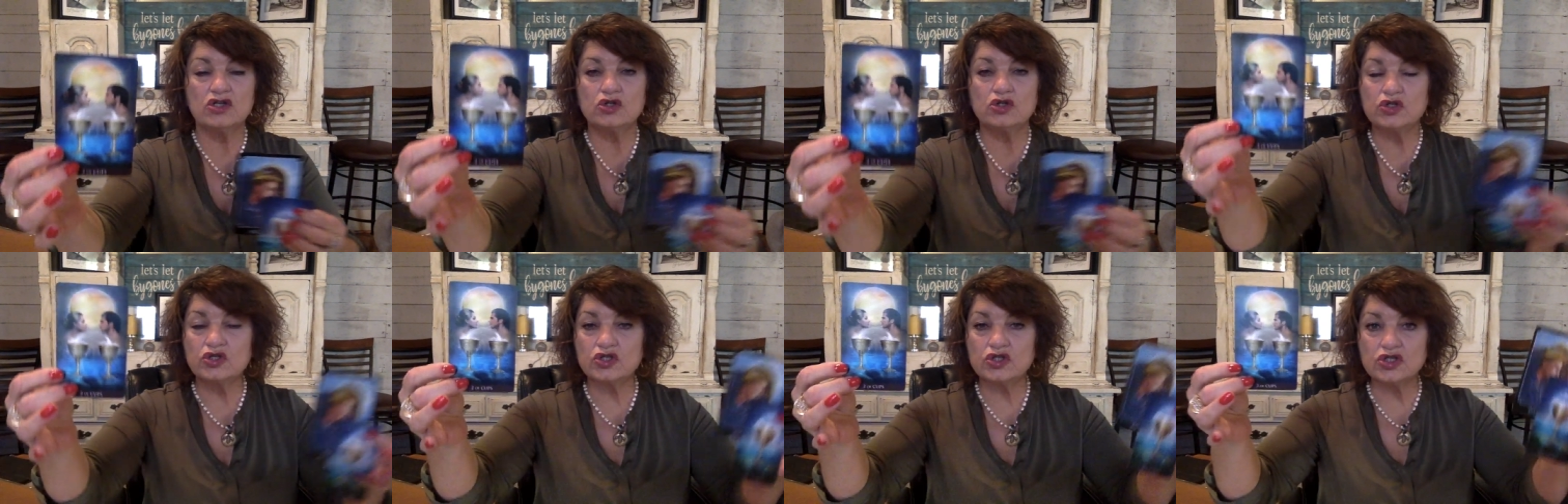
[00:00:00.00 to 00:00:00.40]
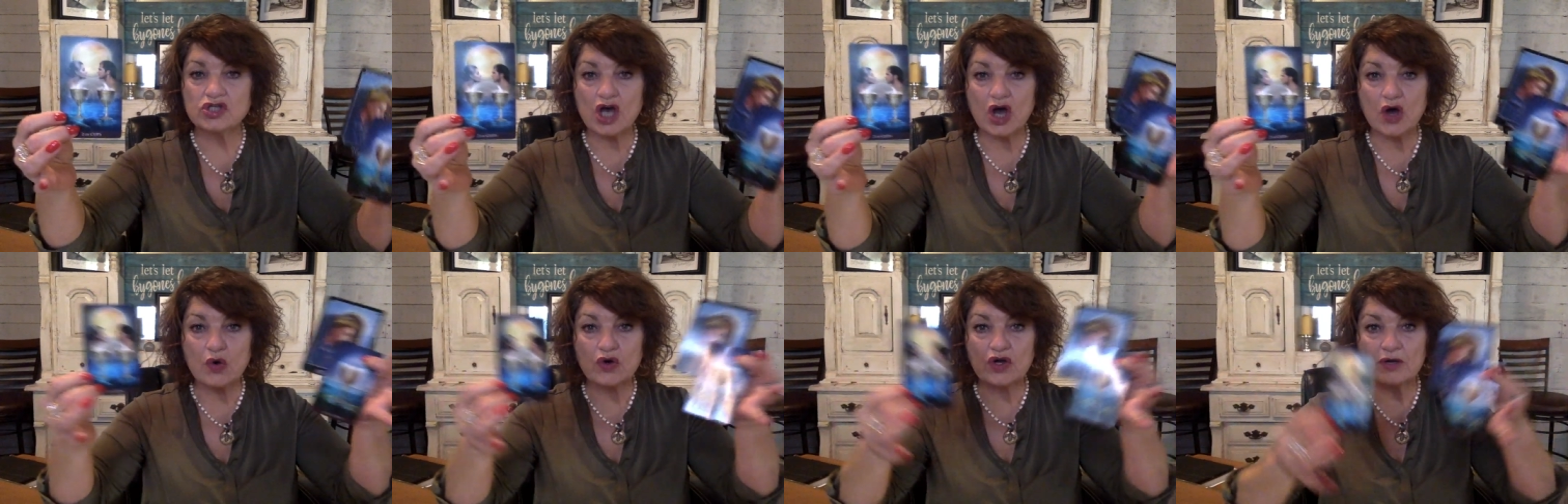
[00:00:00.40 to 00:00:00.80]

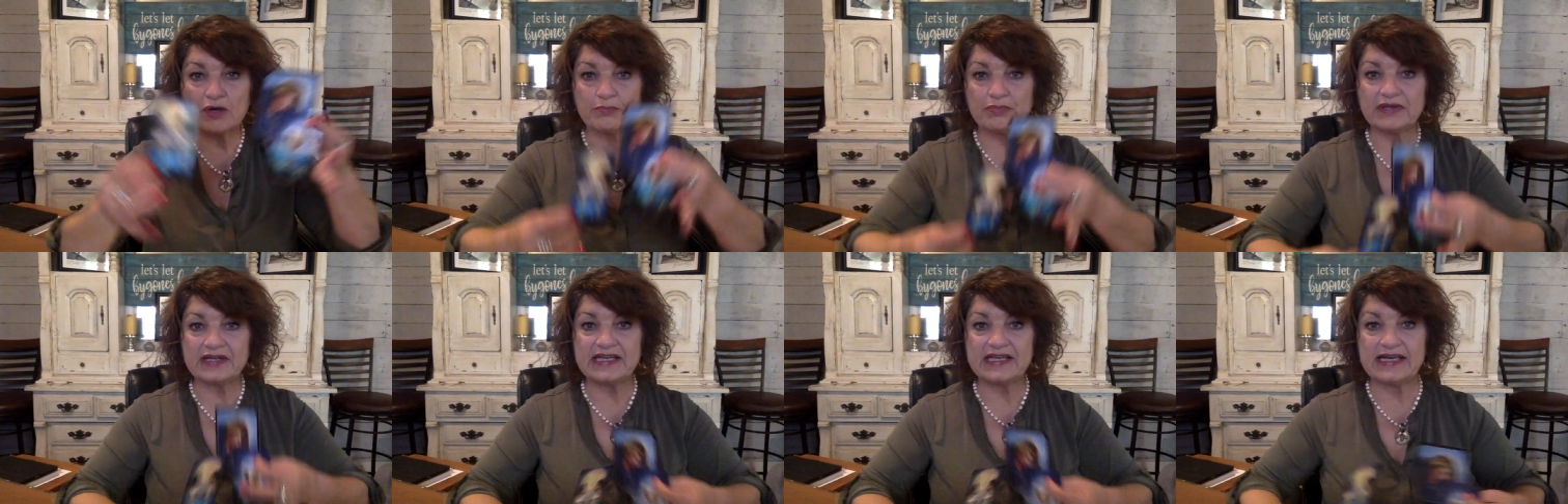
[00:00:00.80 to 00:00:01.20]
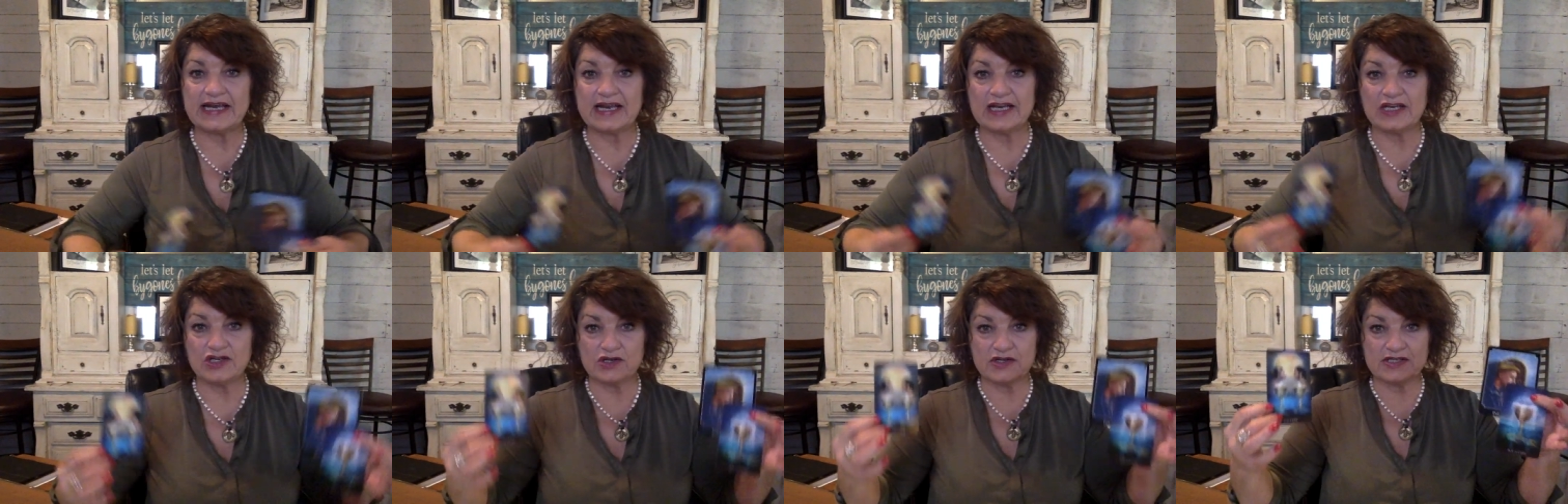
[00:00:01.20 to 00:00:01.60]
so complete
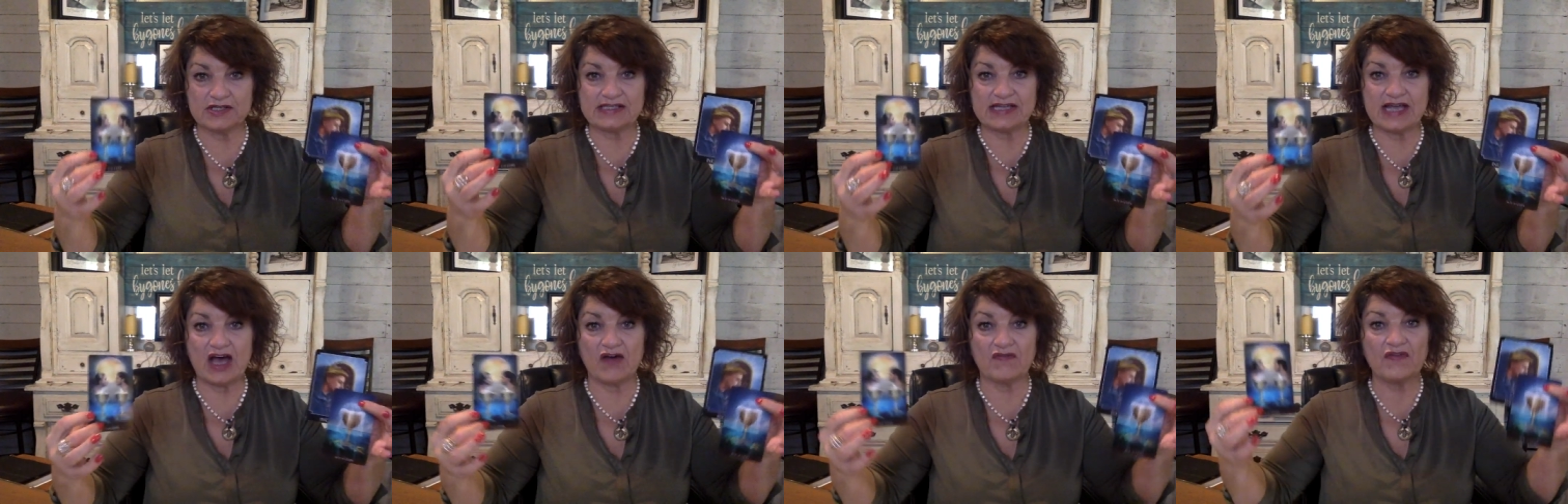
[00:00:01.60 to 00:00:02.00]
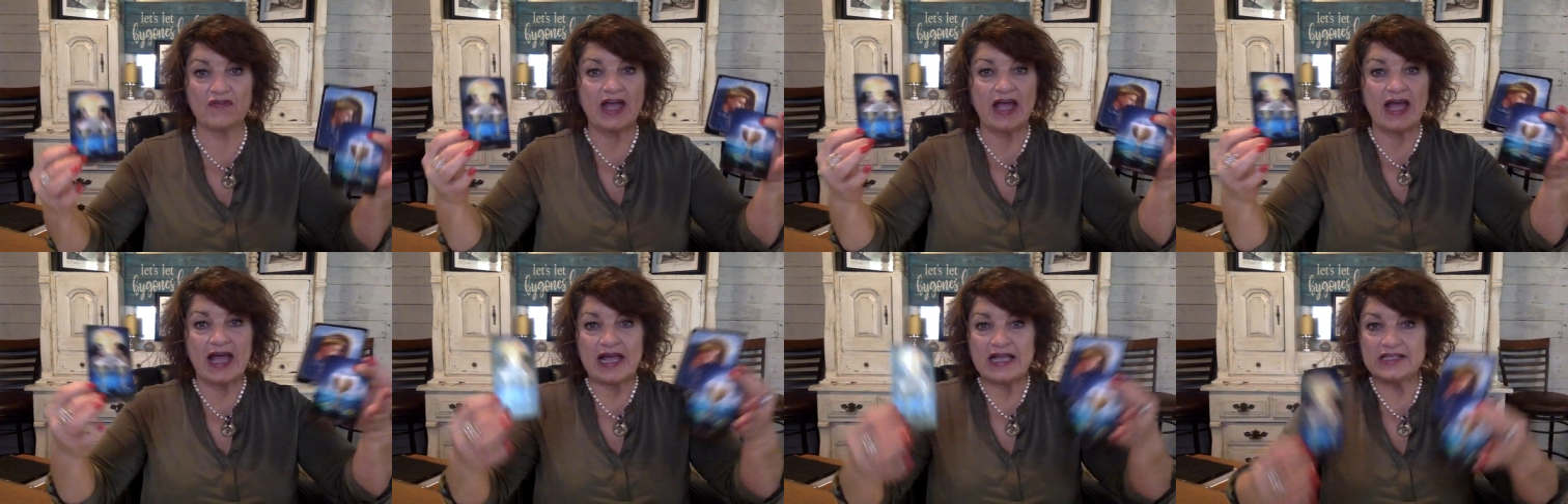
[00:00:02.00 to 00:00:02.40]
in yourself
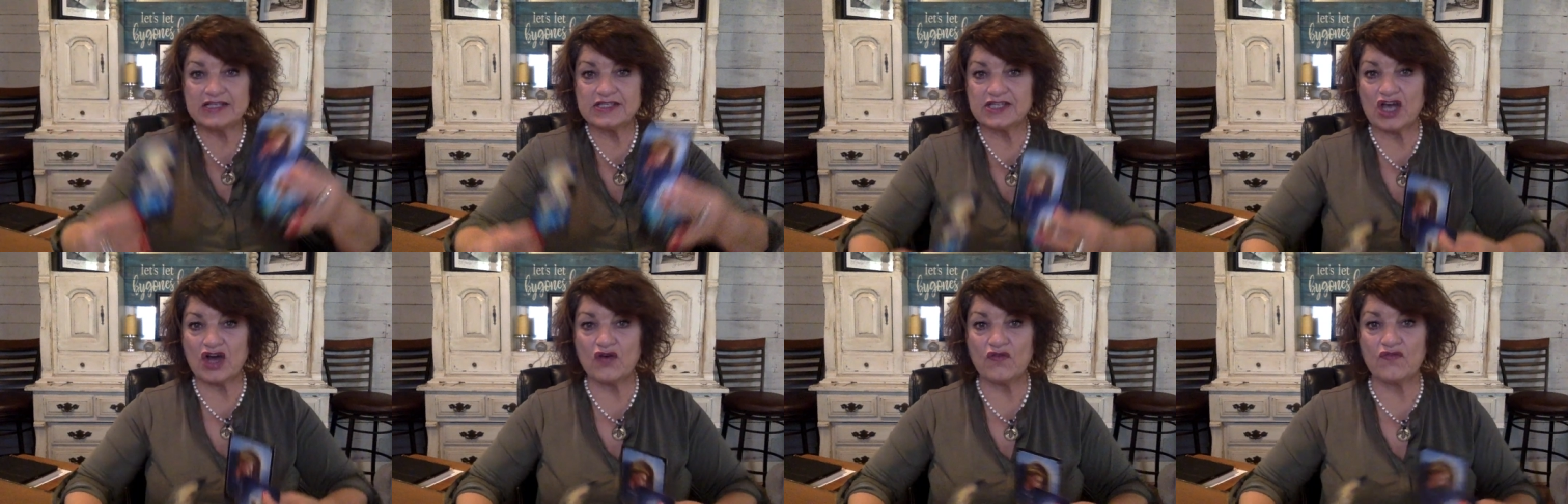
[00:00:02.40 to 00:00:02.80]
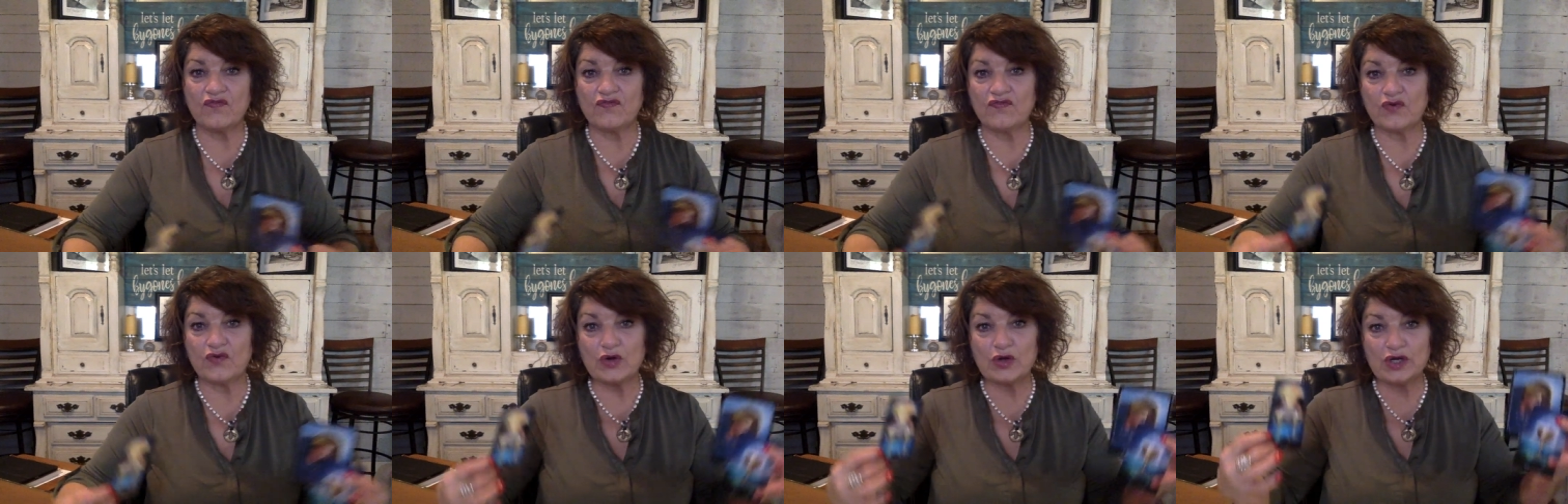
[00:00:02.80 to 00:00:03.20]
and so
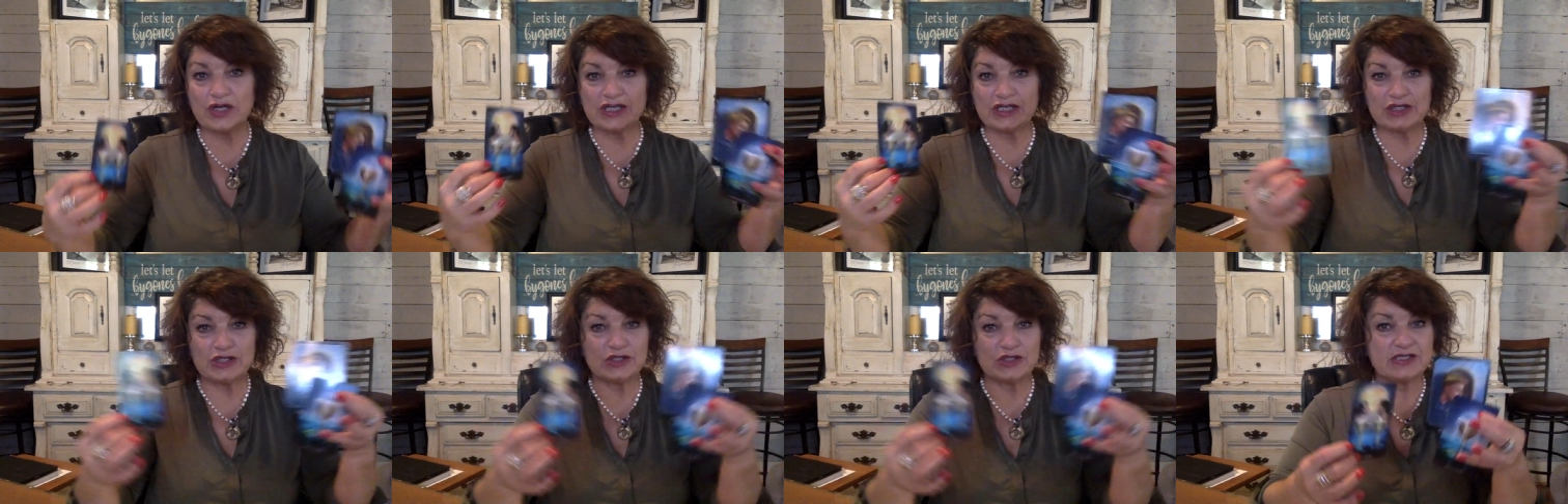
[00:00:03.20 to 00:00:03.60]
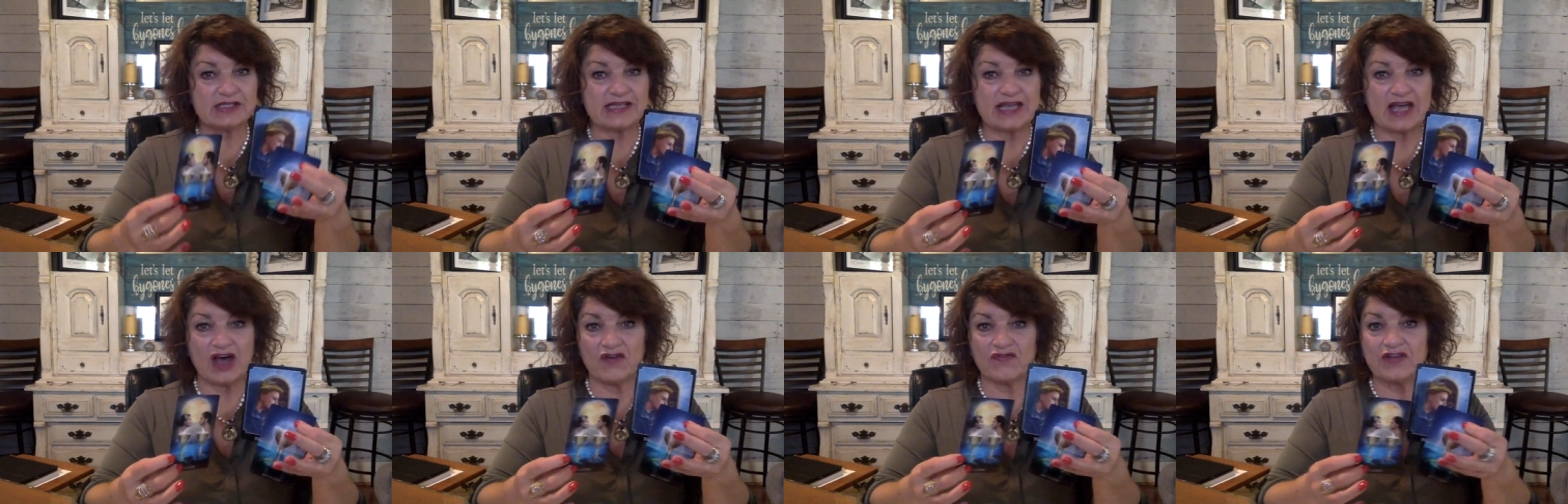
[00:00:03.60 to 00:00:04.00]
full in
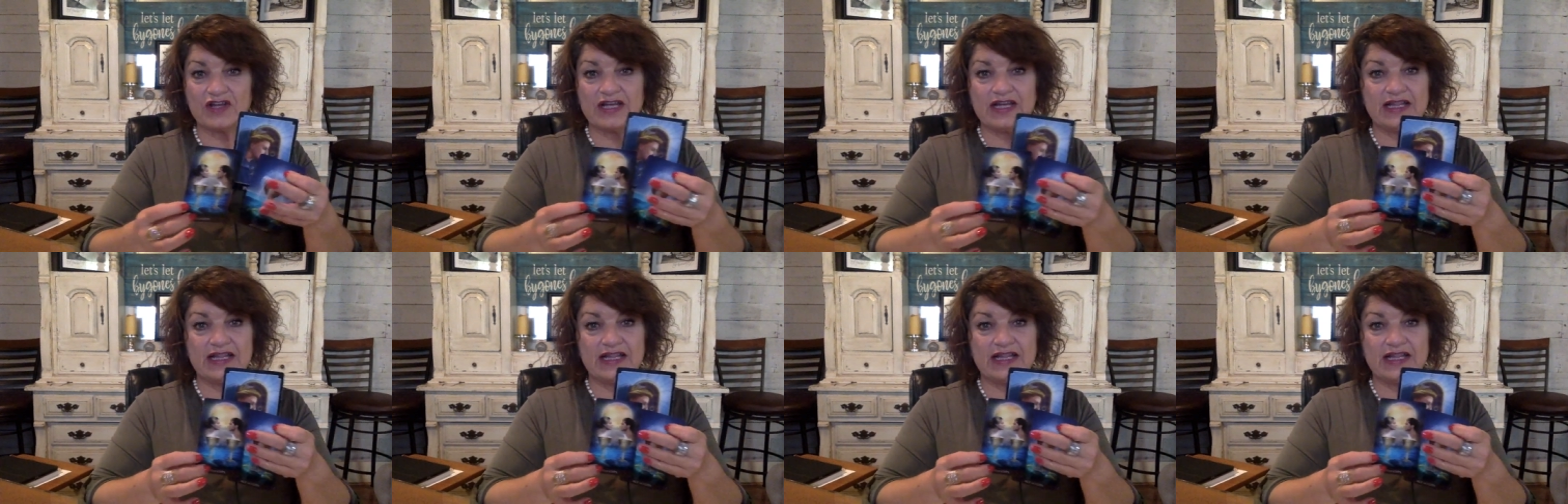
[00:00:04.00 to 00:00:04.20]
yourself